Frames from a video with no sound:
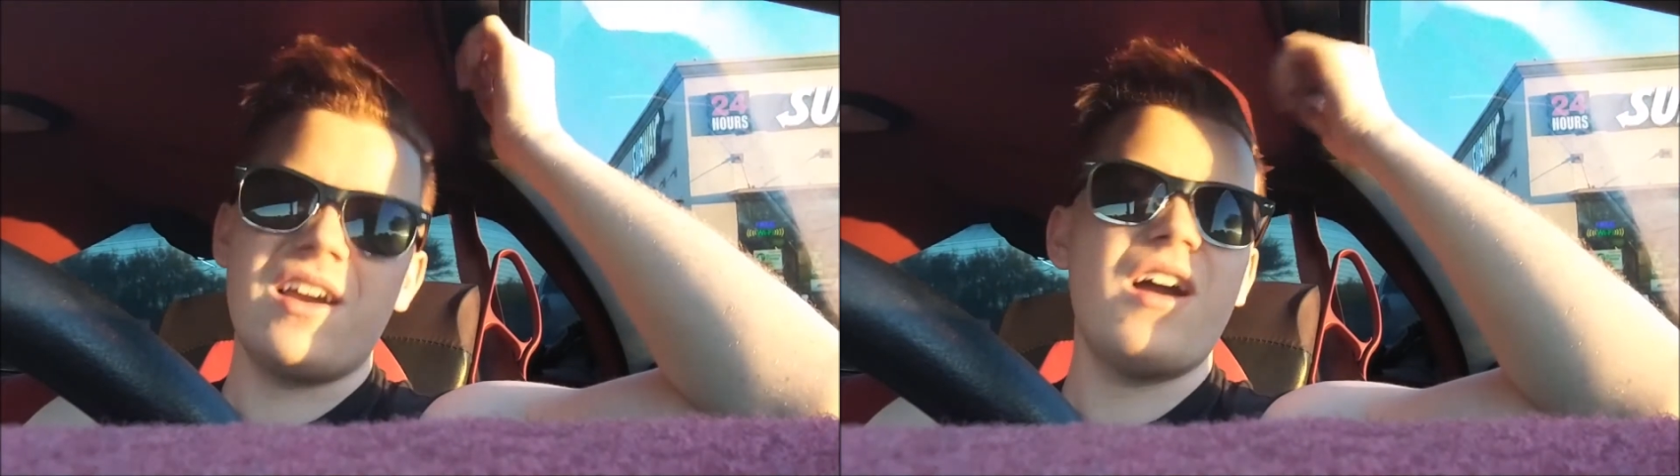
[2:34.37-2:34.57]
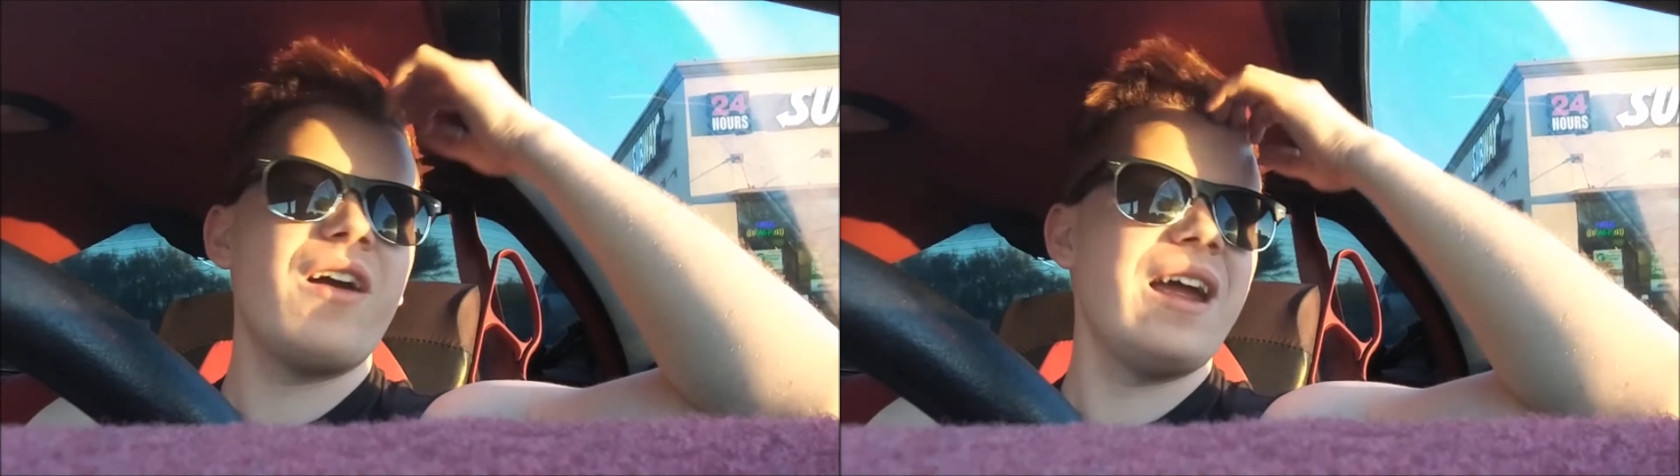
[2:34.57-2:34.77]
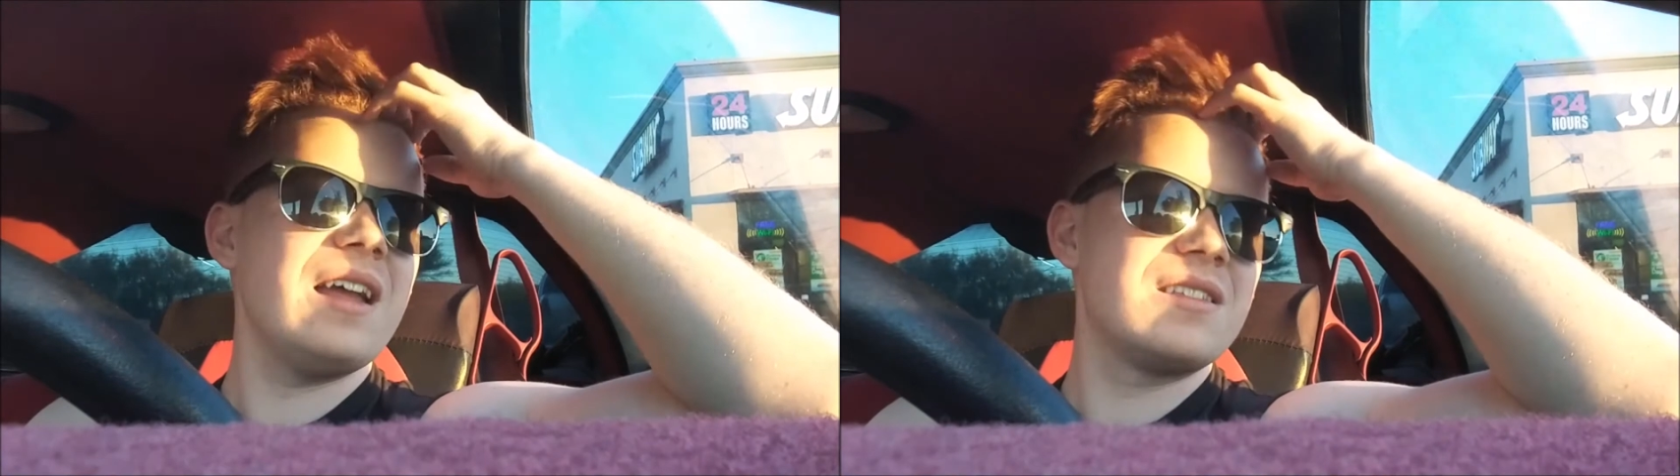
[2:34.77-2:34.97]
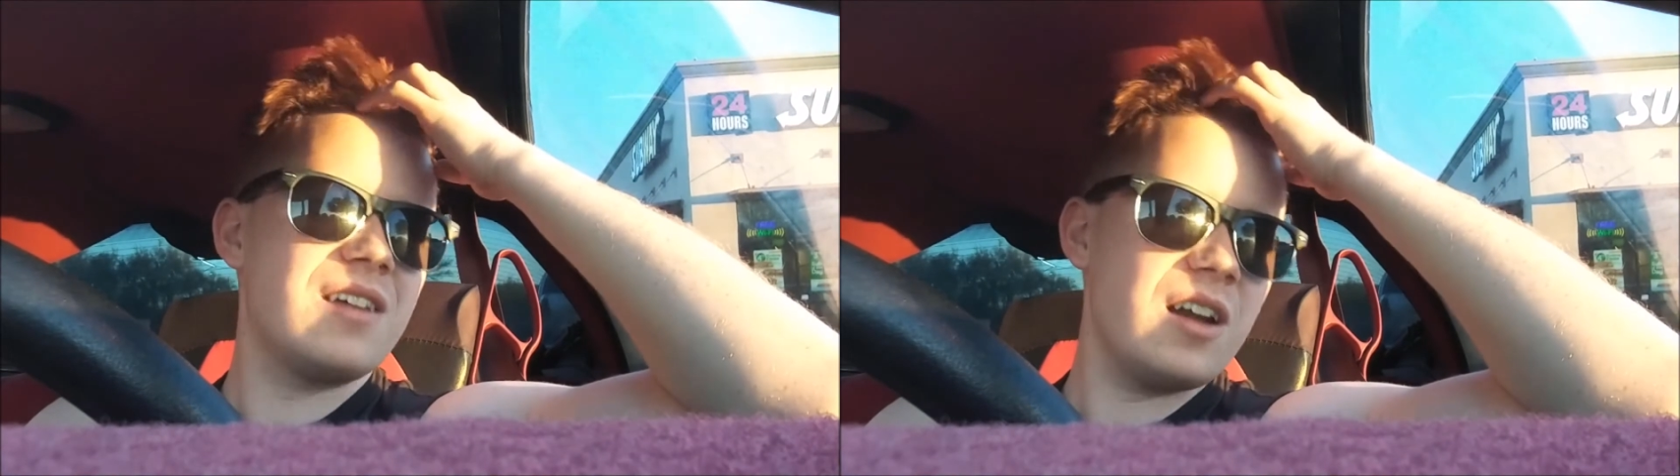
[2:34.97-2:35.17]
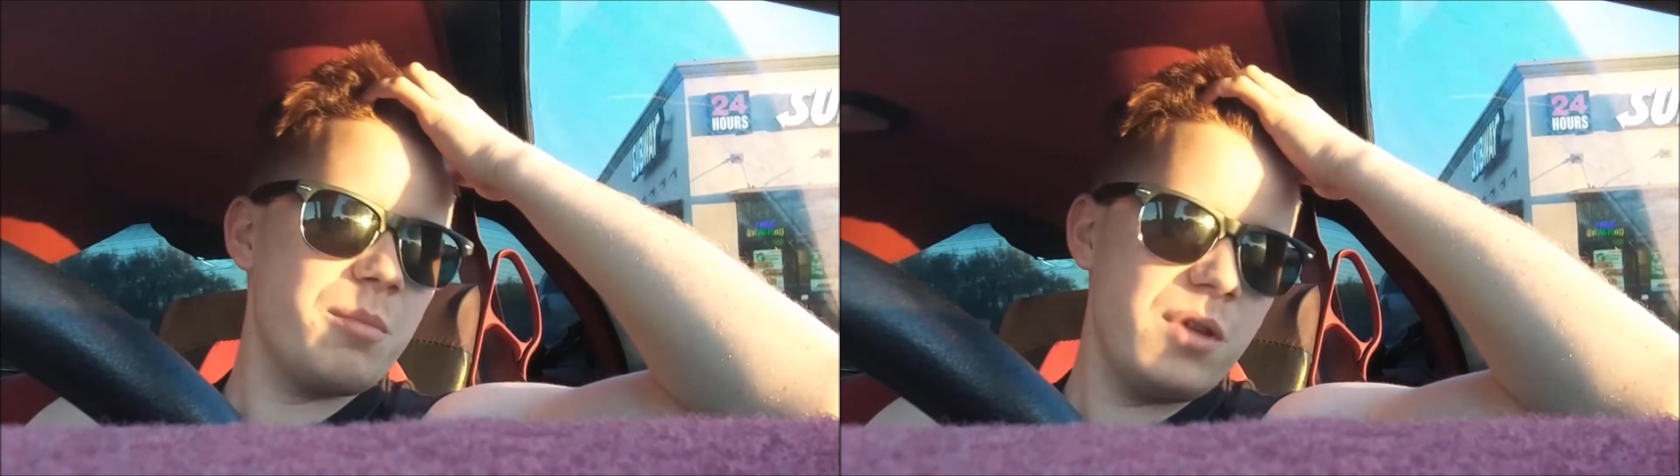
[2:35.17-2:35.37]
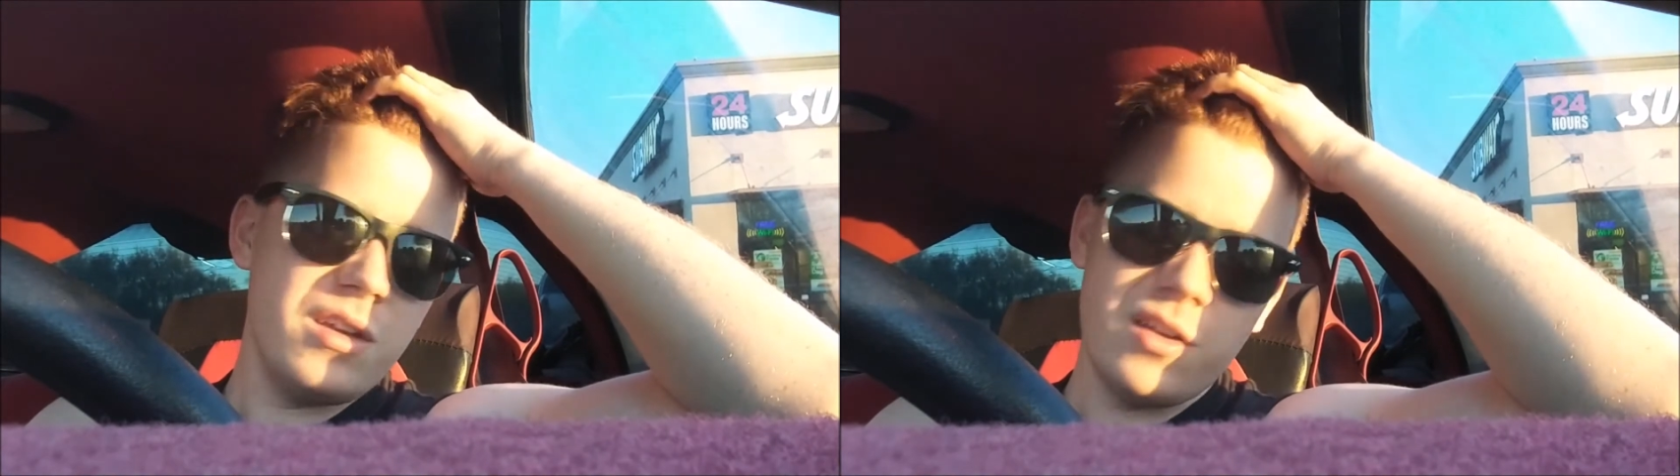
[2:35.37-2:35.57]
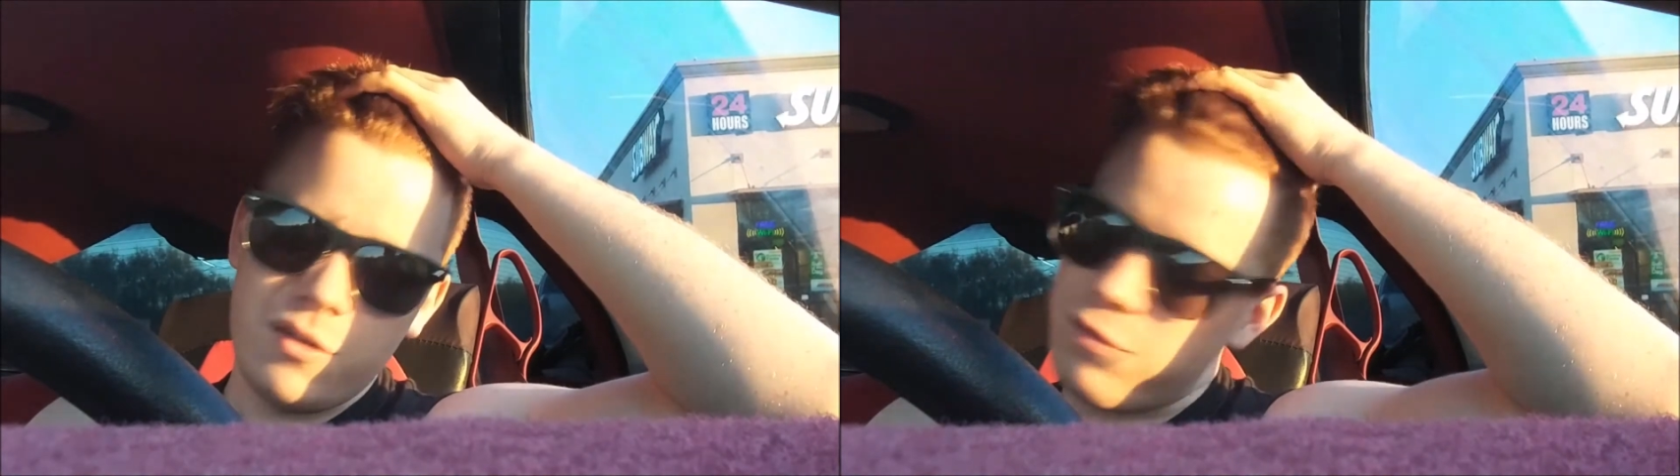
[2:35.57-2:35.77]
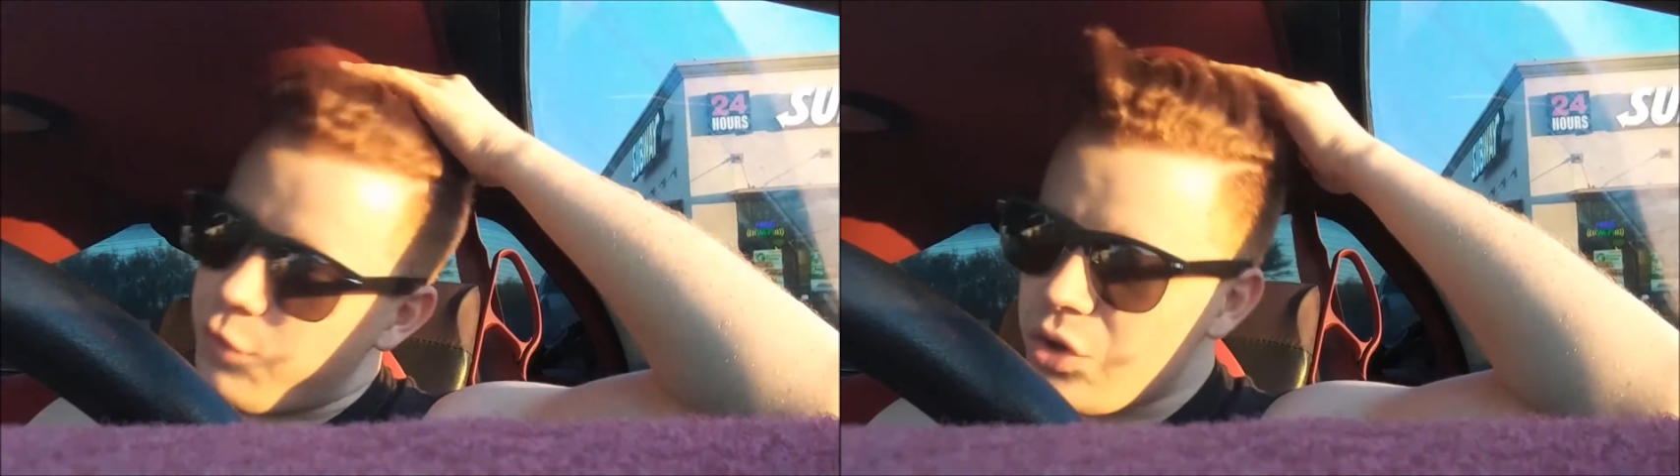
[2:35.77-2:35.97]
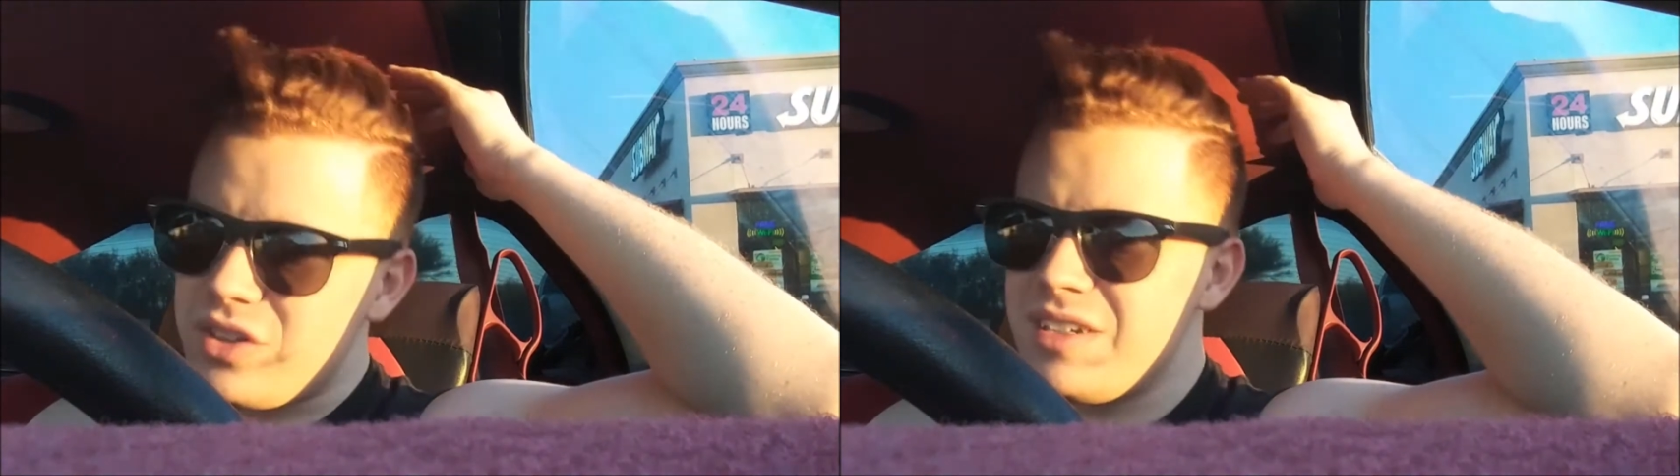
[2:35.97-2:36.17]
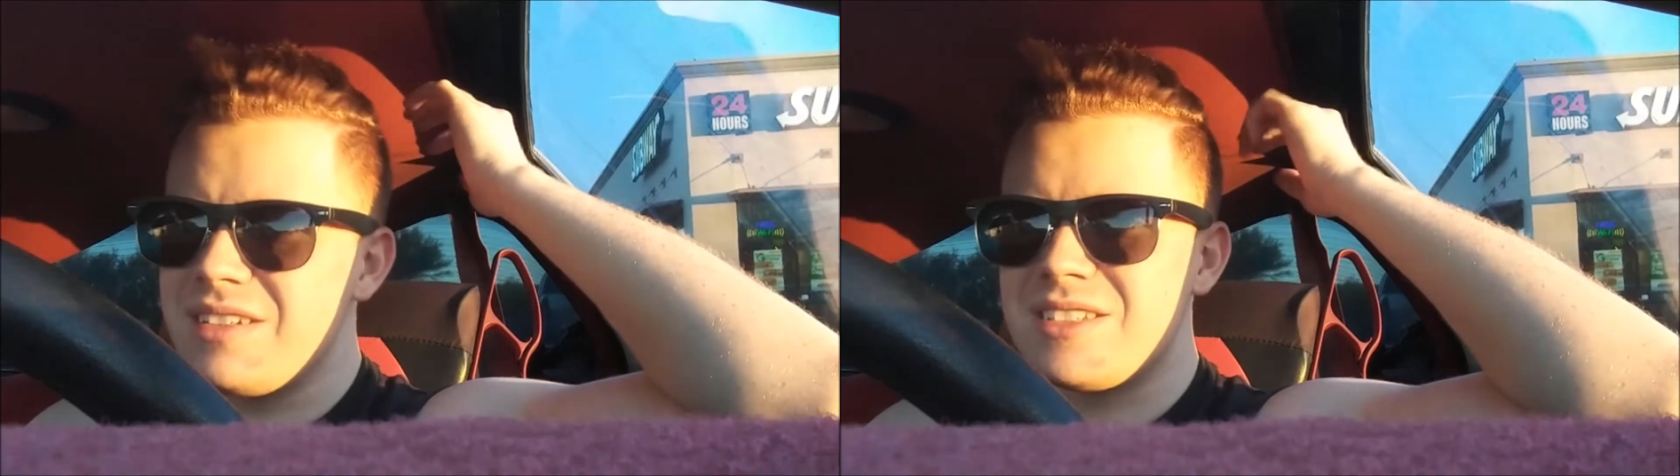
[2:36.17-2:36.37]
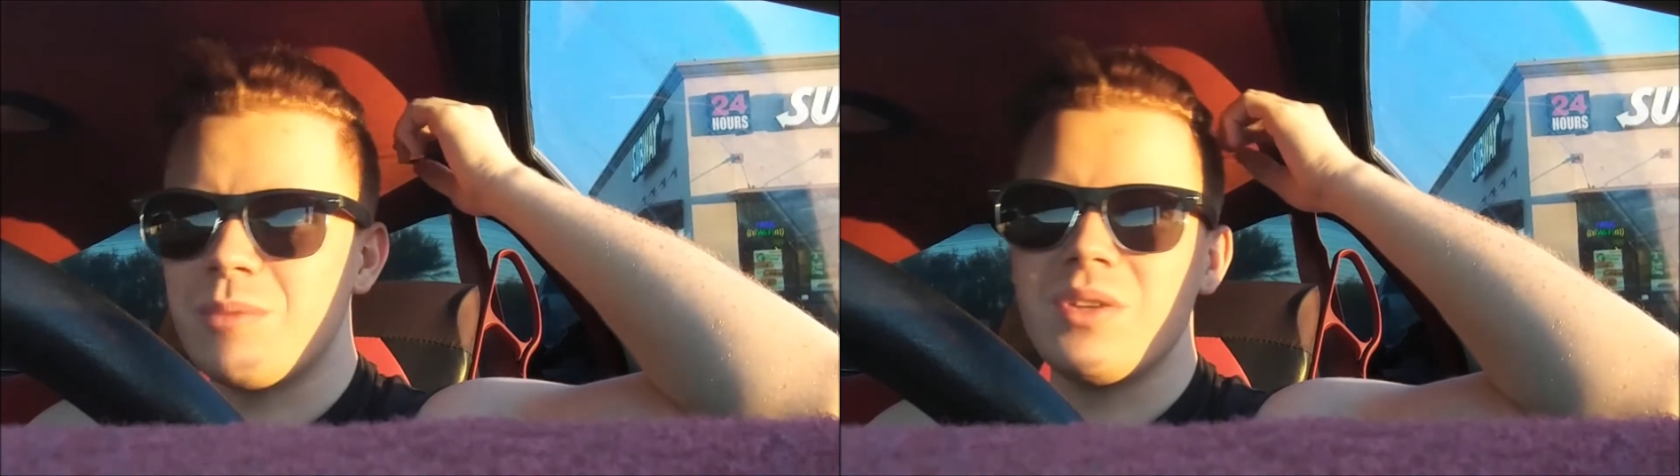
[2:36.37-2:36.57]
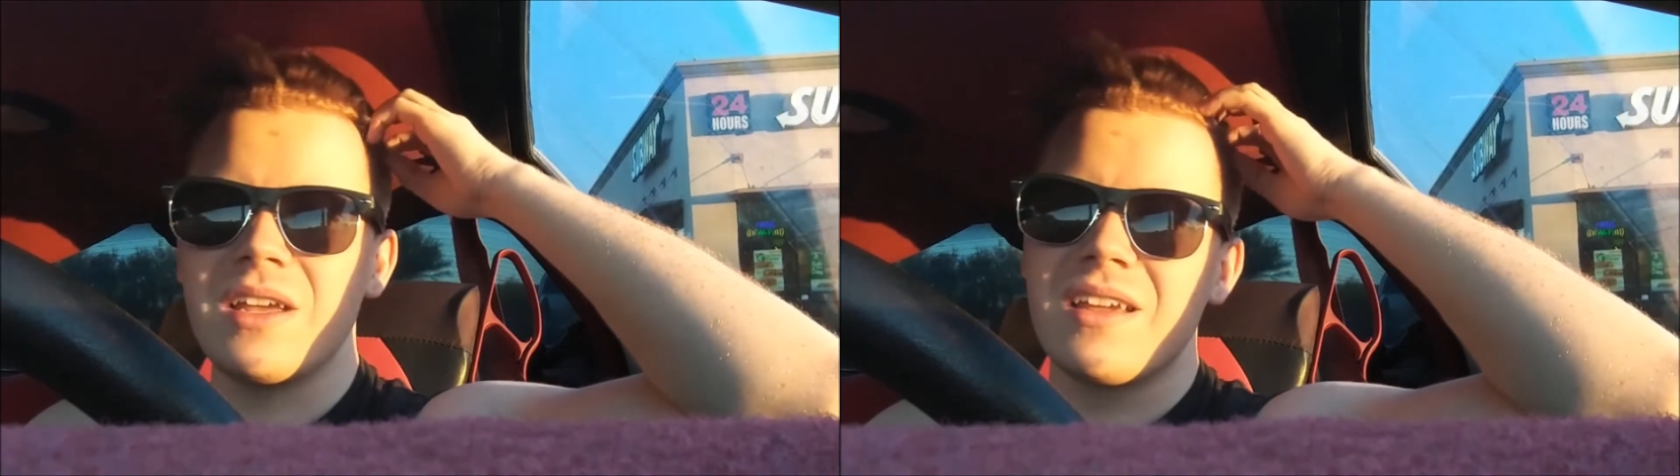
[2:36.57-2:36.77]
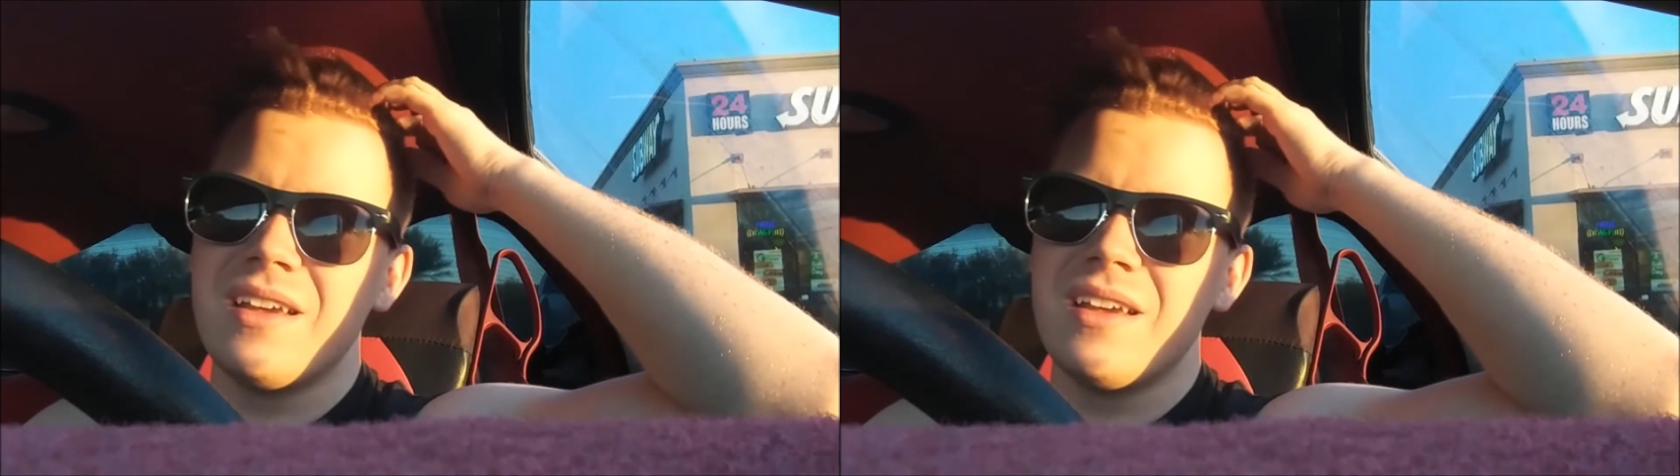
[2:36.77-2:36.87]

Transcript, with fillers: all right, it's gonna be 14 something,